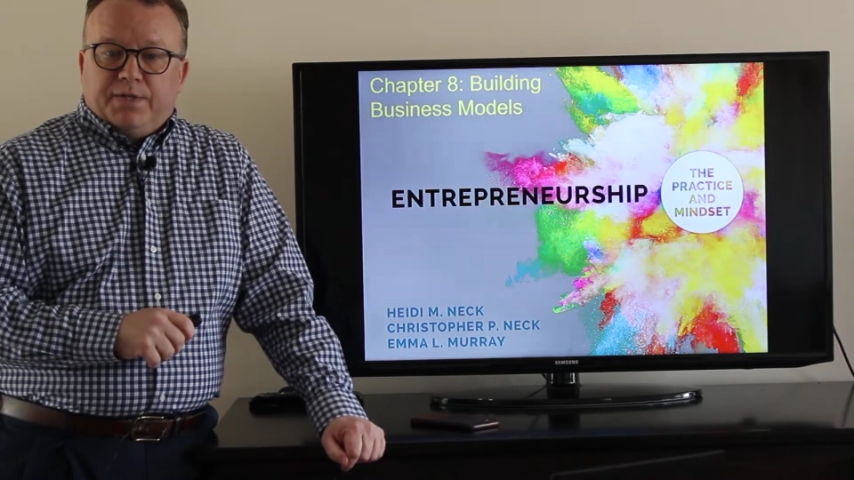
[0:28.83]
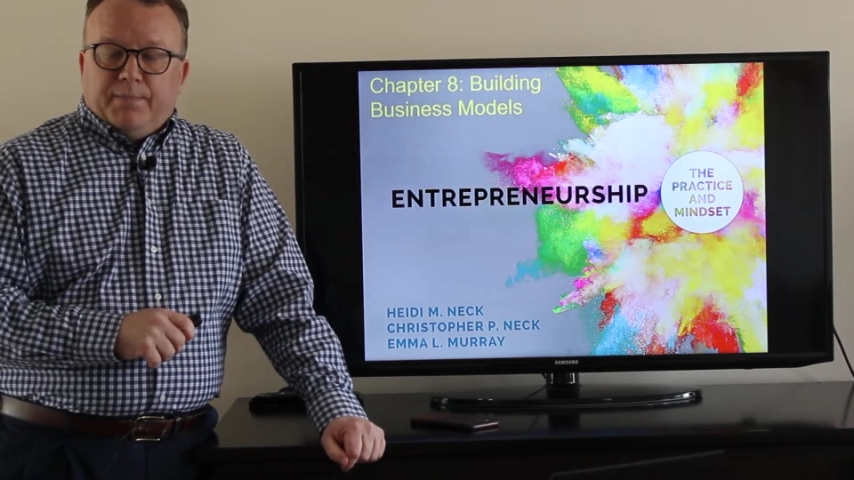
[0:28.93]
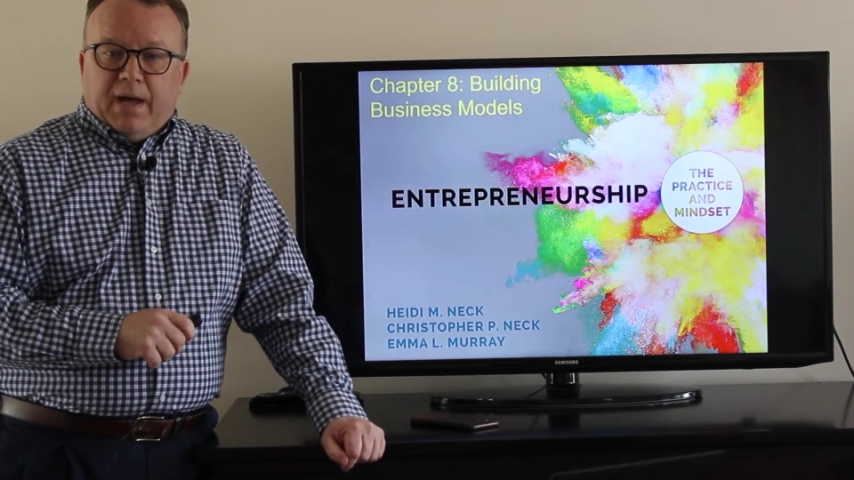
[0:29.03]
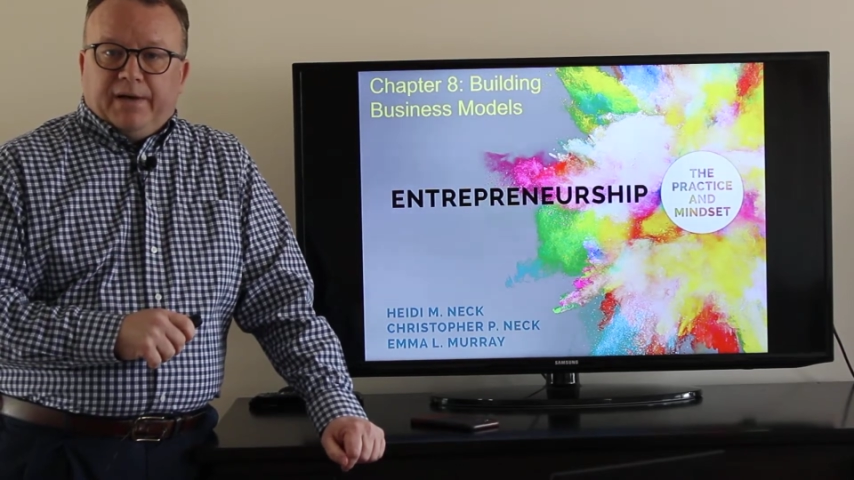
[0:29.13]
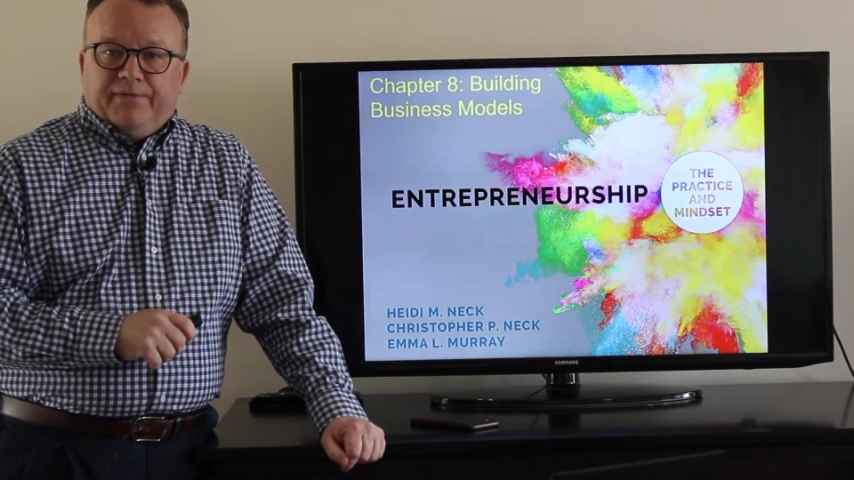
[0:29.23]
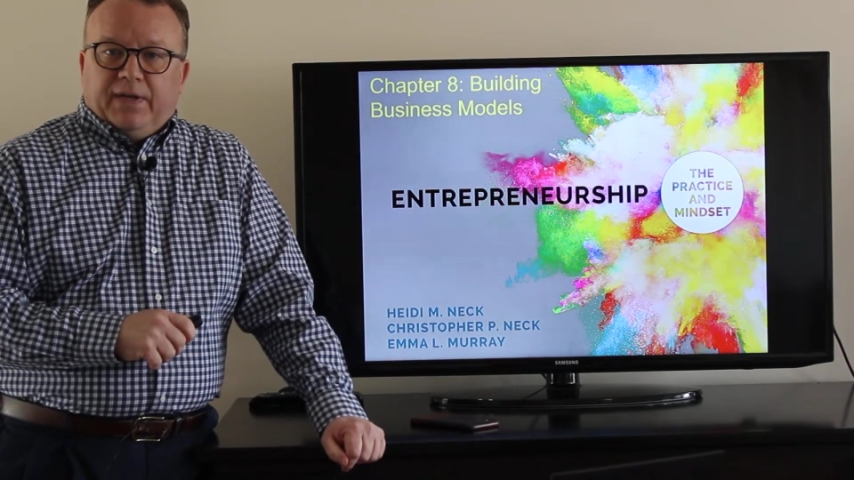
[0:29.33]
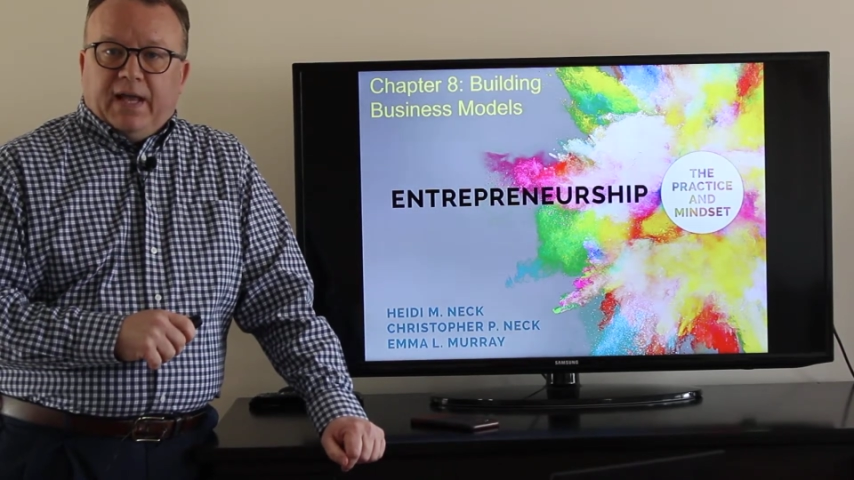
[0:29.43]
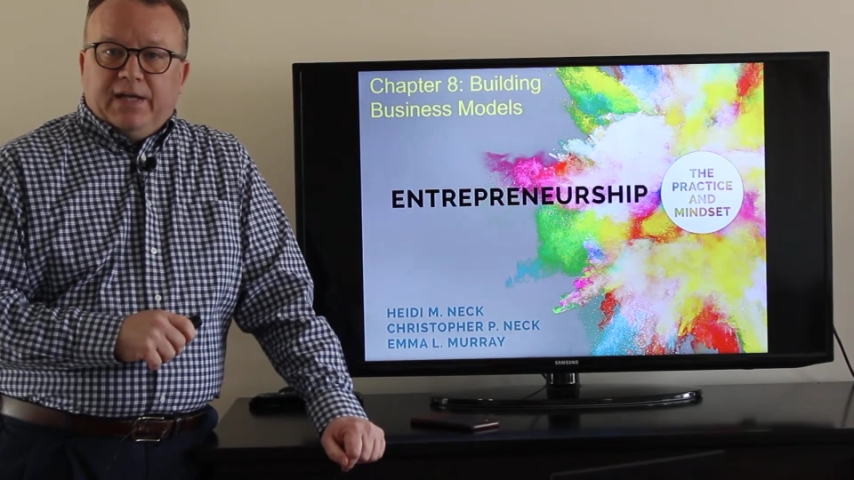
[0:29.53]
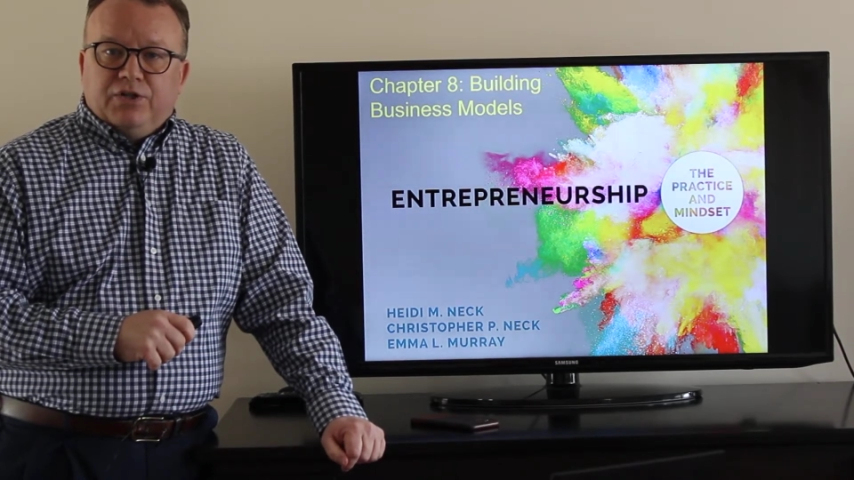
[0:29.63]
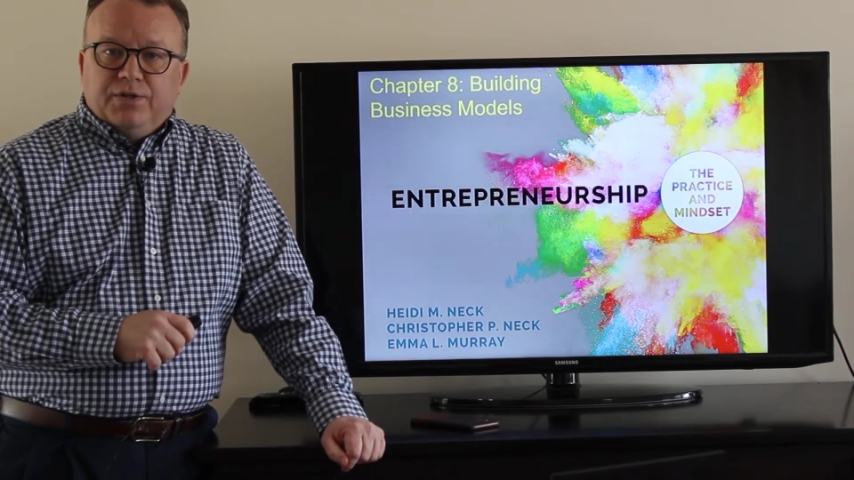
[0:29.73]
some
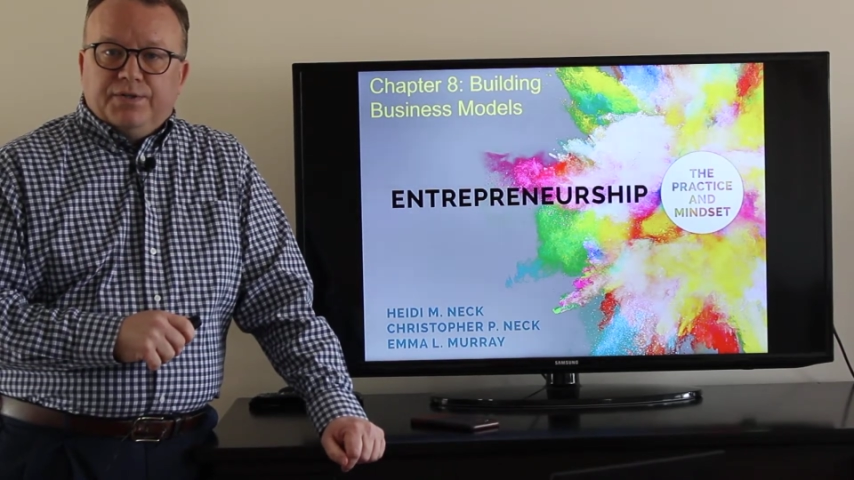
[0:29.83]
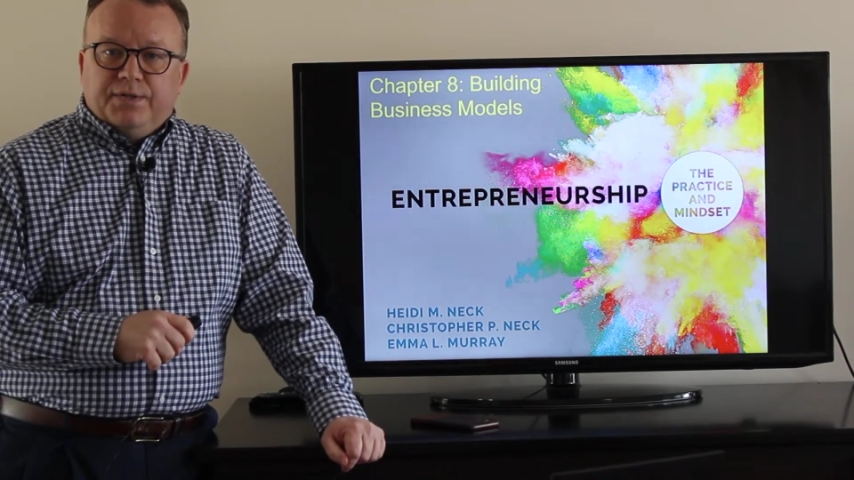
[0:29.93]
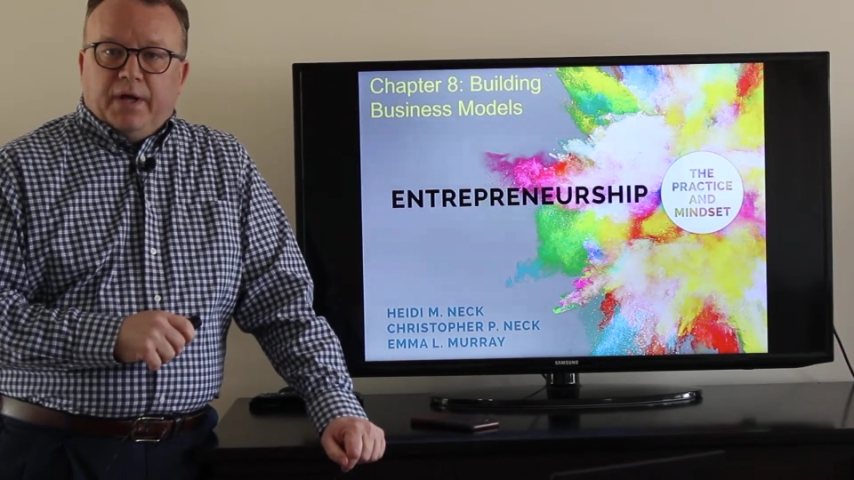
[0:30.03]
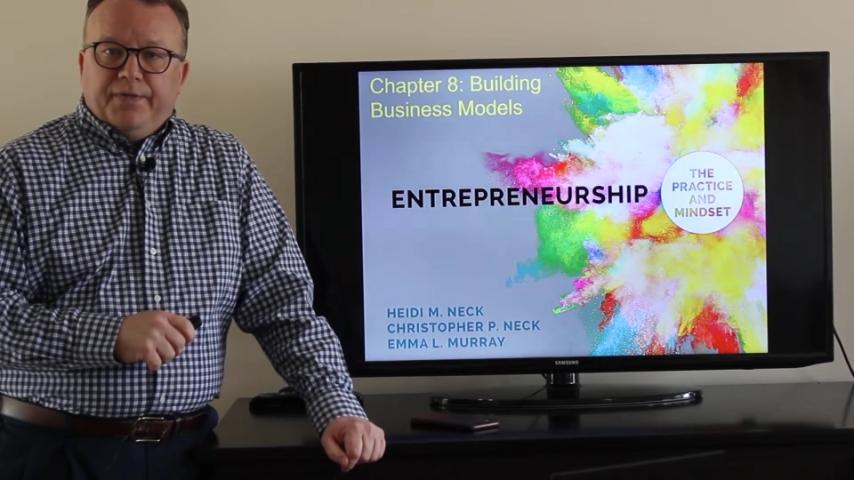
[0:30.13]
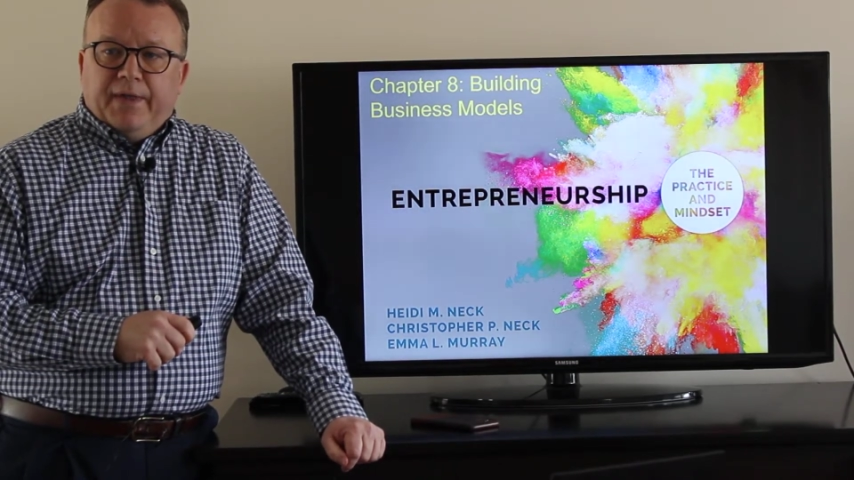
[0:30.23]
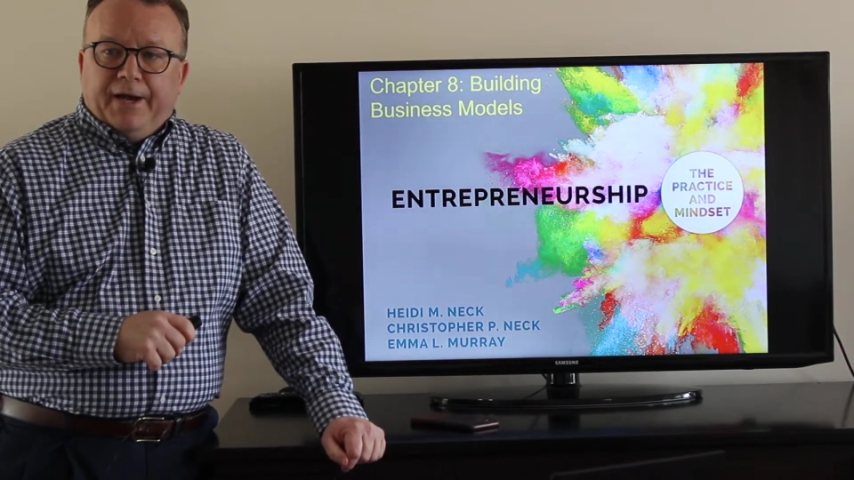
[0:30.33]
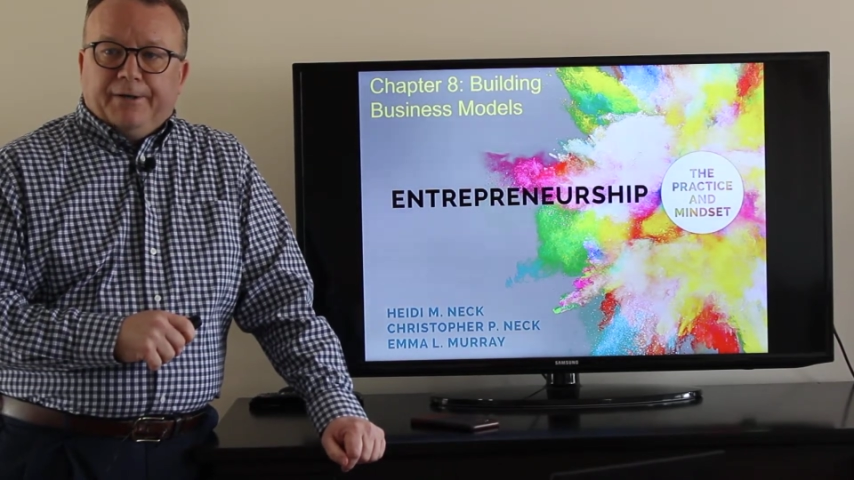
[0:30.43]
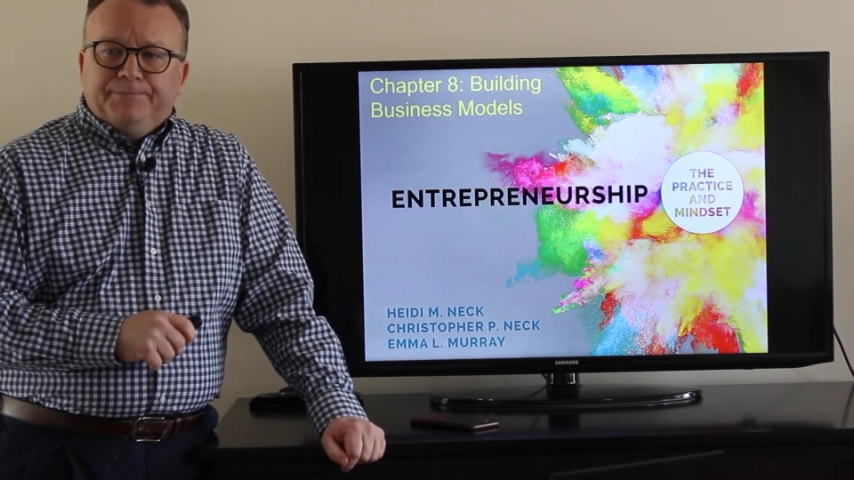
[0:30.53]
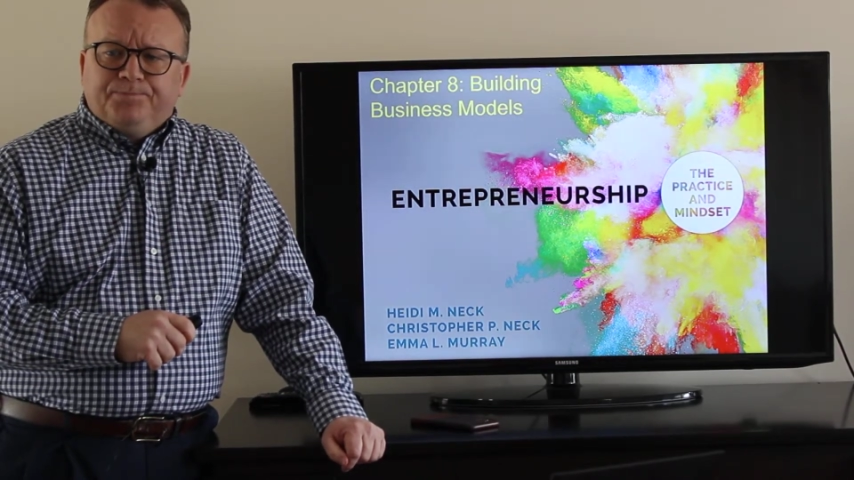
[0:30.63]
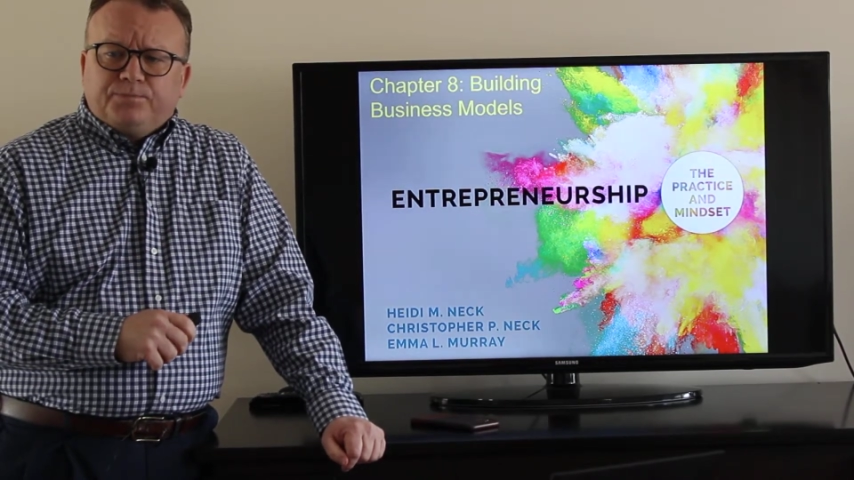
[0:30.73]
modifications done there.